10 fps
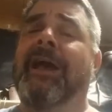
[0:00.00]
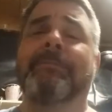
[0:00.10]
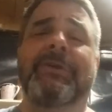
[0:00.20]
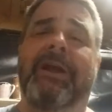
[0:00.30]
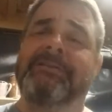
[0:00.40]

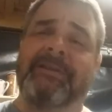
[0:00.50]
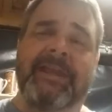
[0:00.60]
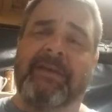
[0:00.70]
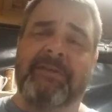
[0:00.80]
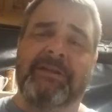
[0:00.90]
I'm
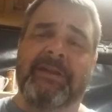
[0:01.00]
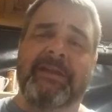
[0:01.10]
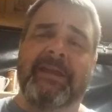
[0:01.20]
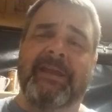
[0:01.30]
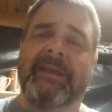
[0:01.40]
constantly having to
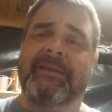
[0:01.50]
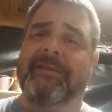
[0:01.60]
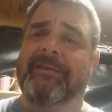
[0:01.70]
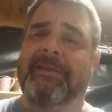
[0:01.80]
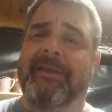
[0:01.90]
clean the head,
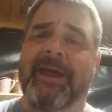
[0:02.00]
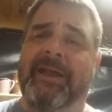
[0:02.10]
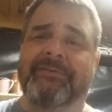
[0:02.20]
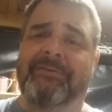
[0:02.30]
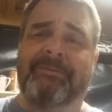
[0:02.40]

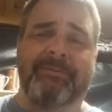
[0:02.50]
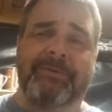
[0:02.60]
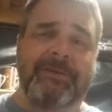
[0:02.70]
nozzle,